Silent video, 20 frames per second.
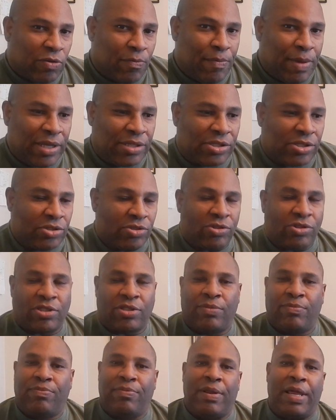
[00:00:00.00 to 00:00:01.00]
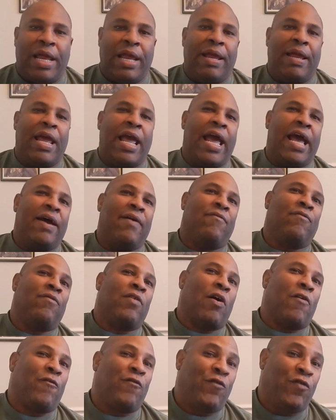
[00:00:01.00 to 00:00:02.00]
mixers, they have
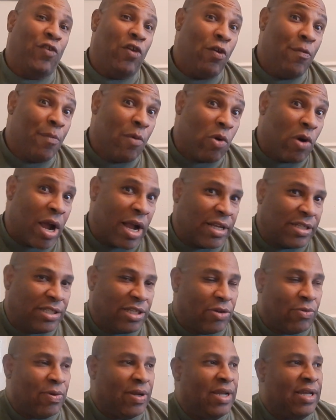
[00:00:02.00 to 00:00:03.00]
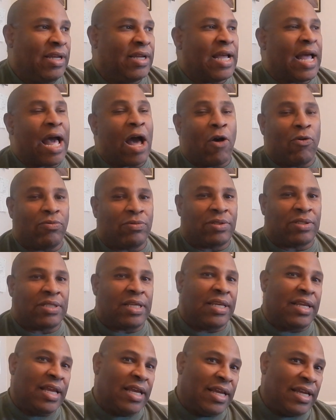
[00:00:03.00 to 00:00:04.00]
a few more auxiliary outs
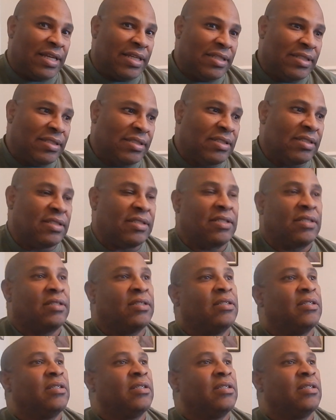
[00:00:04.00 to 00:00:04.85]
and ins,